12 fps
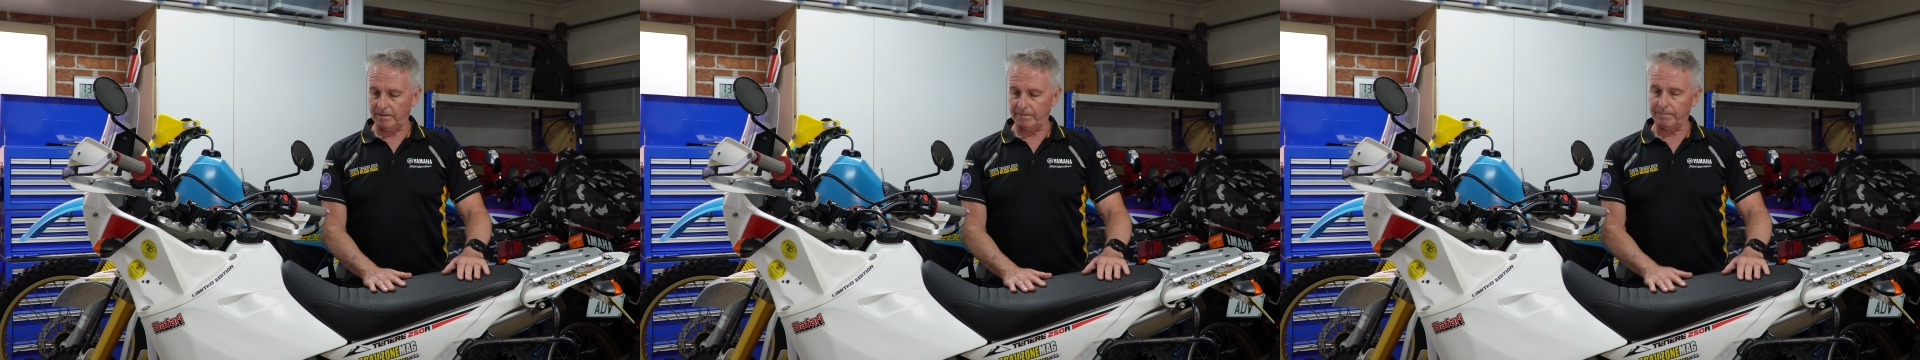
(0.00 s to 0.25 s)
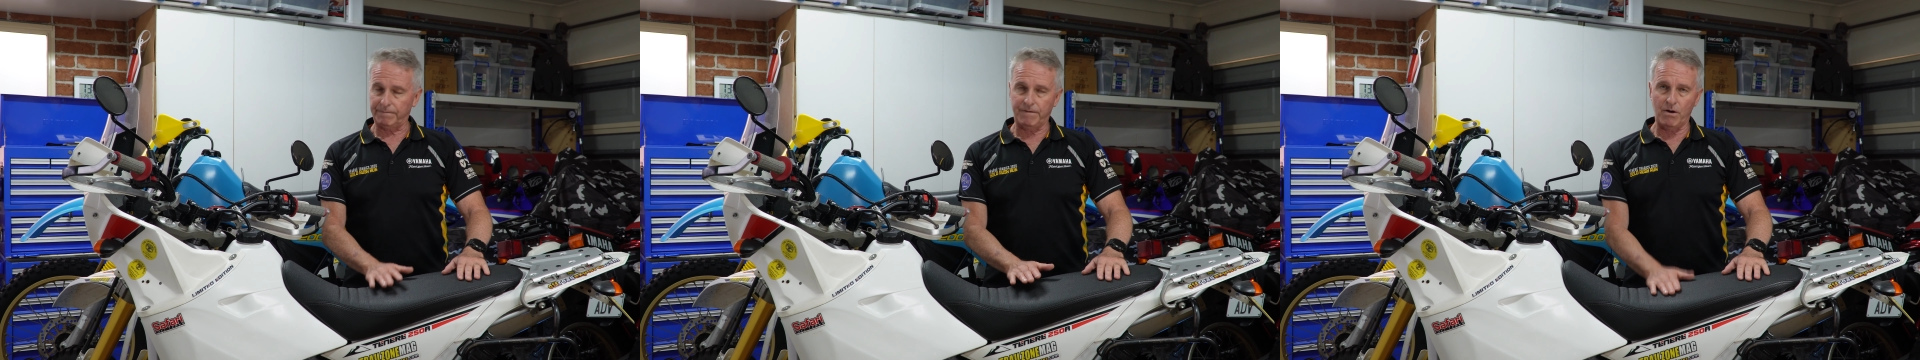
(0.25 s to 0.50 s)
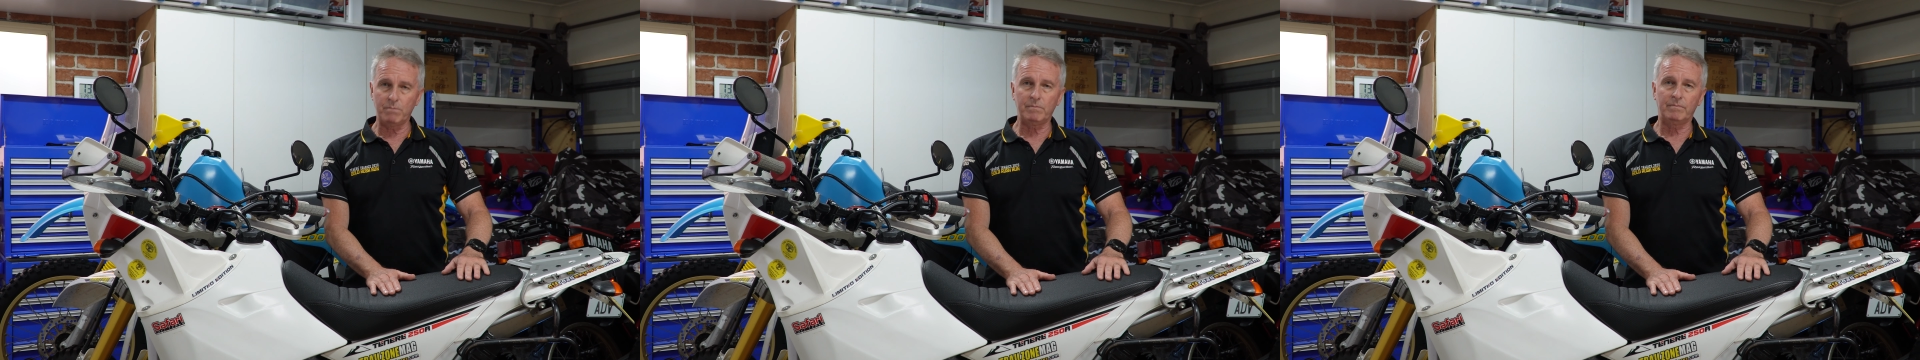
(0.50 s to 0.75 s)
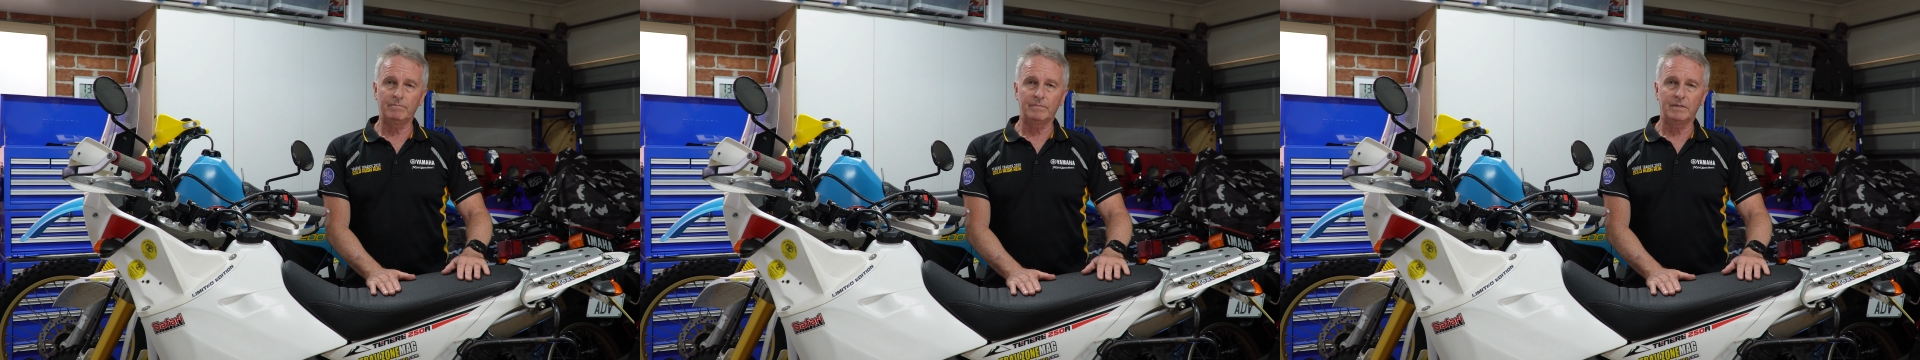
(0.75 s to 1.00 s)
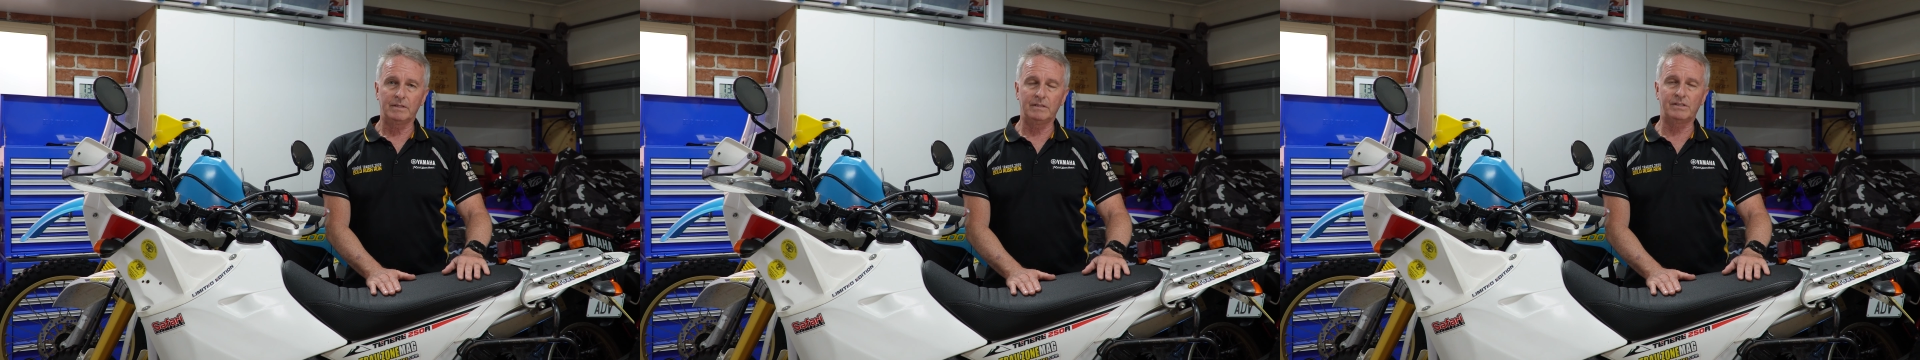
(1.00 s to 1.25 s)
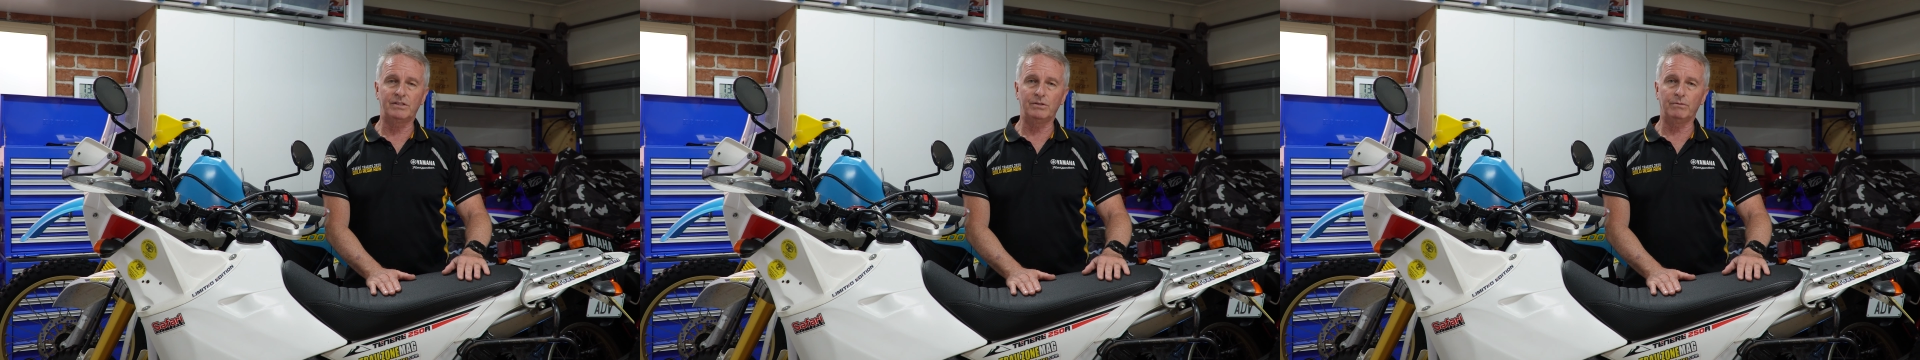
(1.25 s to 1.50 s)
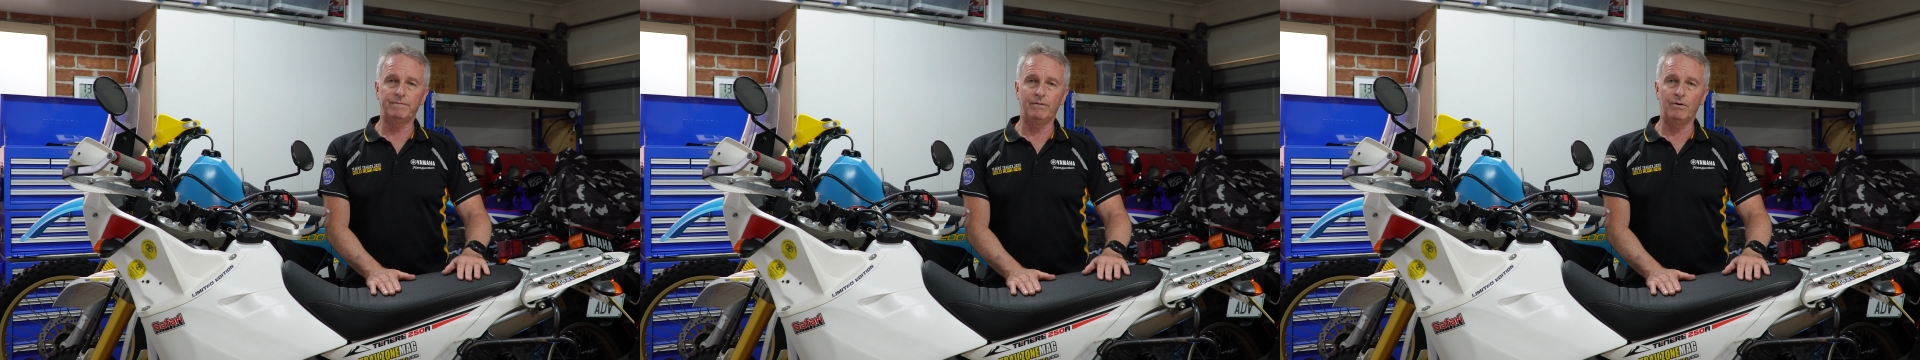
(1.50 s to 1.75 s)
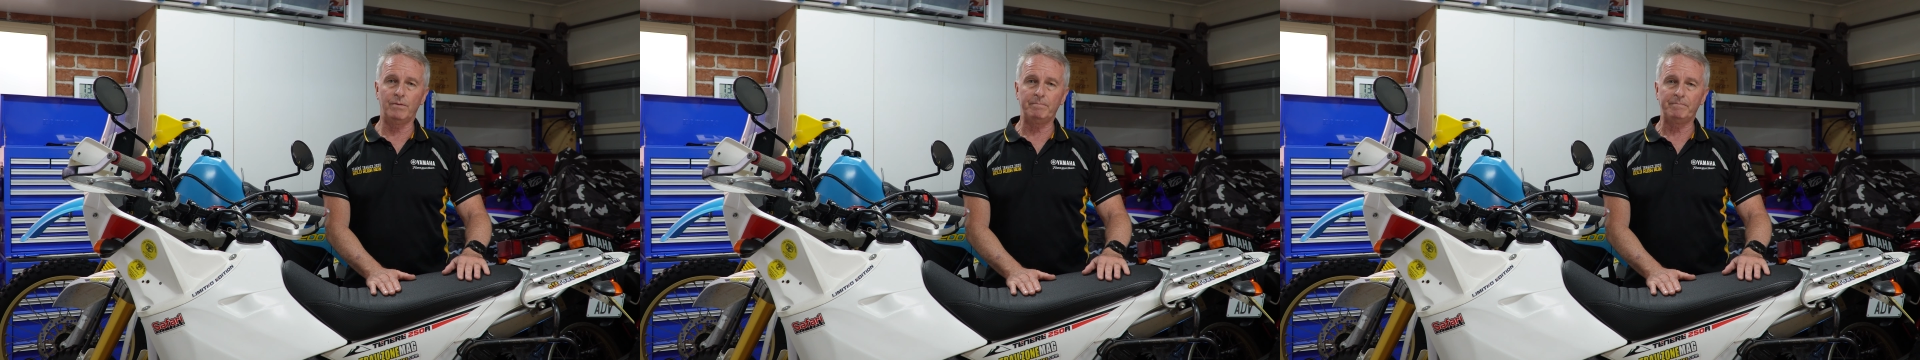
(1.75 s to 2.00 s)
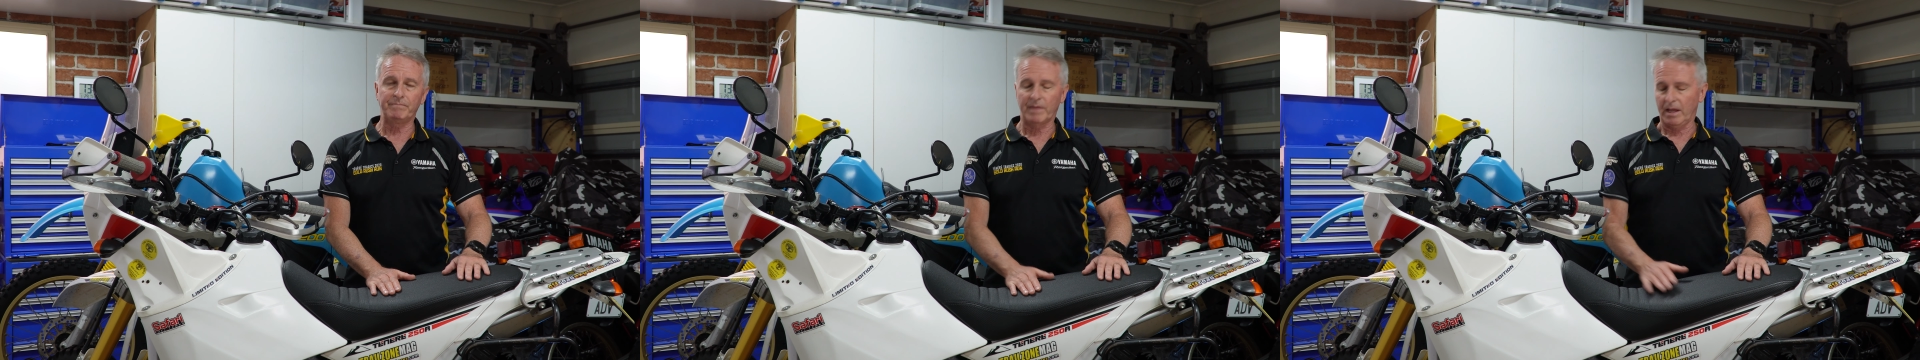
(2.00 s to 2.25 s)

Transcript: foam is still firm,